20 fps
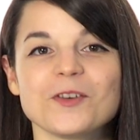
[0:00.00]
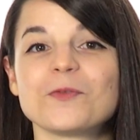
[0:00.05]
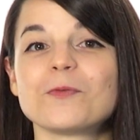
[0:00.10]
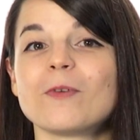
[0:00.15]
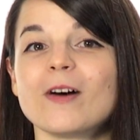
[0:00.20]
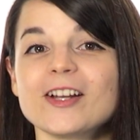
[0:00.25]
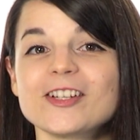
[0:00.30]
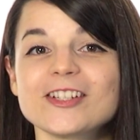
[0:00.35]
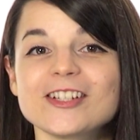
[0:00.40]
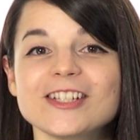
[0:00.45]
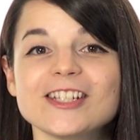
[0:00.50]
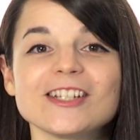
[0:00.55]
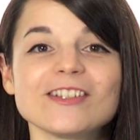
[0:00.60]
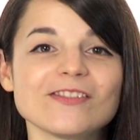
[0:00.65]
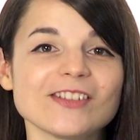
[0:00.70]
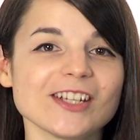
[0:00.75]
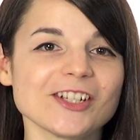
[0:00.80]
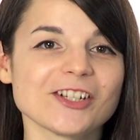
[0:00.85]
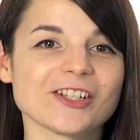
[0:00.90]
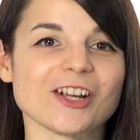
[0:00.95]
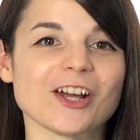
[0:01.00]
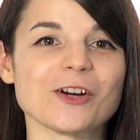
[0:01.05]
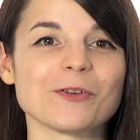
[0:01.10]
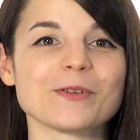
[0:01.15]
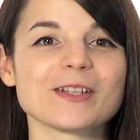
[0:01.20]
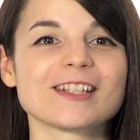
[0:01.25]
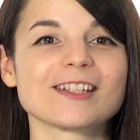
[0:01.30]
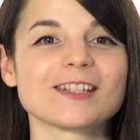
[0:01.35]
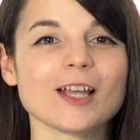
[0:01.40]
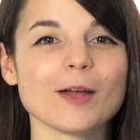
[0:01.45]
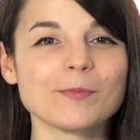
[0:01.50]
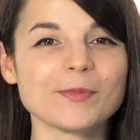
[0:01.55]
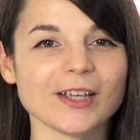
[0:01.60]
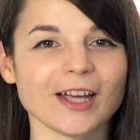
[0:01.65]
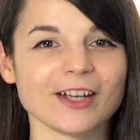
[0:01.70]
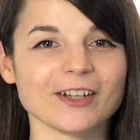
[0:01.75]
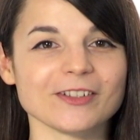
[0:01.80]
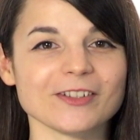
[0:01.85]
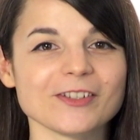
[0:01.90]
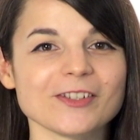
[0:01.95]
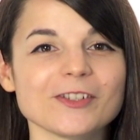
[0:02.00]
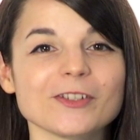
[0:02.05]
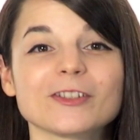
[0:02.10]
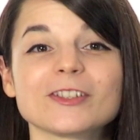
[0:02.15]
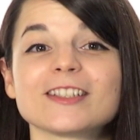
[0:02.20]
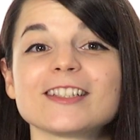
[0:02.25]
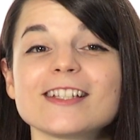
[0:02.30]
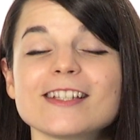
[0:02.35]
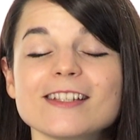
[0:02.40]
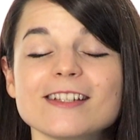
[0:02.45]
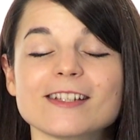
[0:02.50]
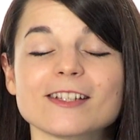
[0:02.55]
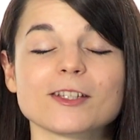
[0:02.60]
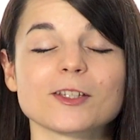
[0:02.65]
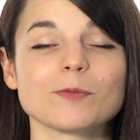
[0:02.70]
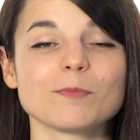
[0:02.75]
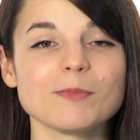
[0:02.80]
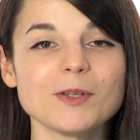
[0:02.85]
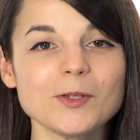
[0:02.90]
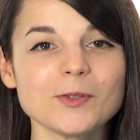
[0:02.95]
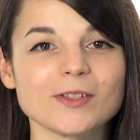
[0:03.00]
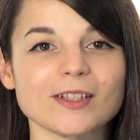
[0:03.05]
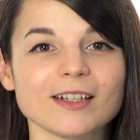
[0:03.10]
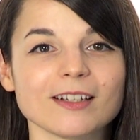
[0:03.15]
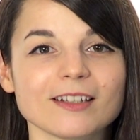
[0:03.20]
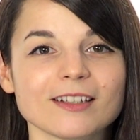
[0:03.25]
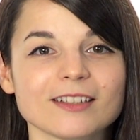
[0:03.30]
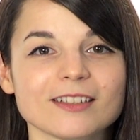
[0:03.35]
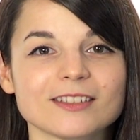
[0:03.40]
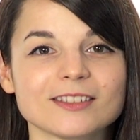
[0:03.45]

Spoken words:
Watch a TV show with subtitles or listen to some music.